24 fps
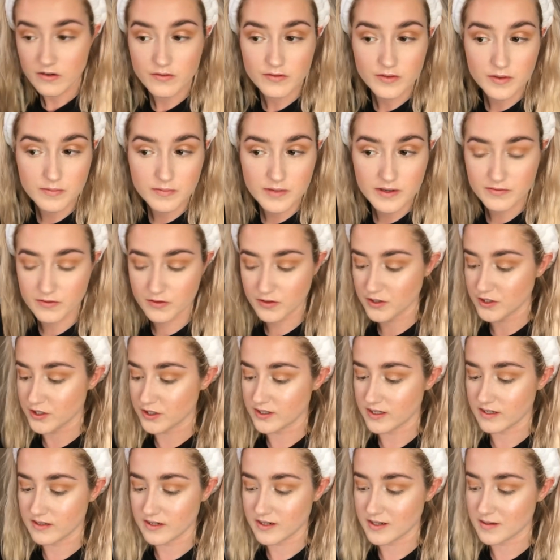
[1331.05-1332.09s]
from
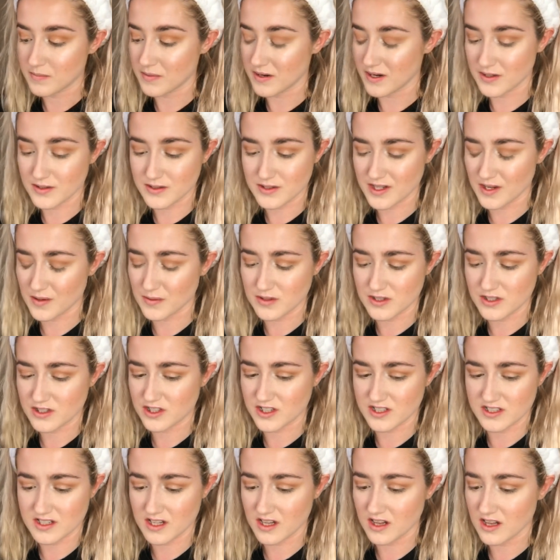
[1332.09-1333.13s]
Revolution in there, but it was
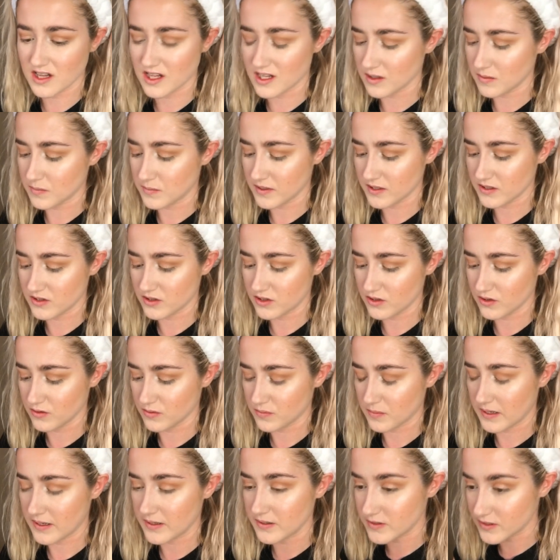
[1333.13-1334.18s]
just a little bit too
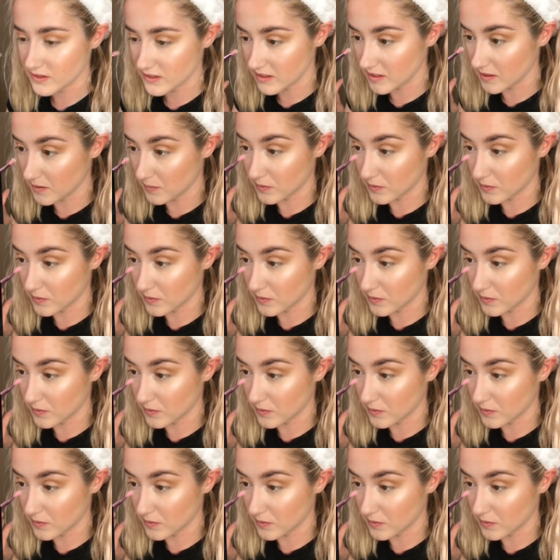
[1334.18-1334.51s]
powdery.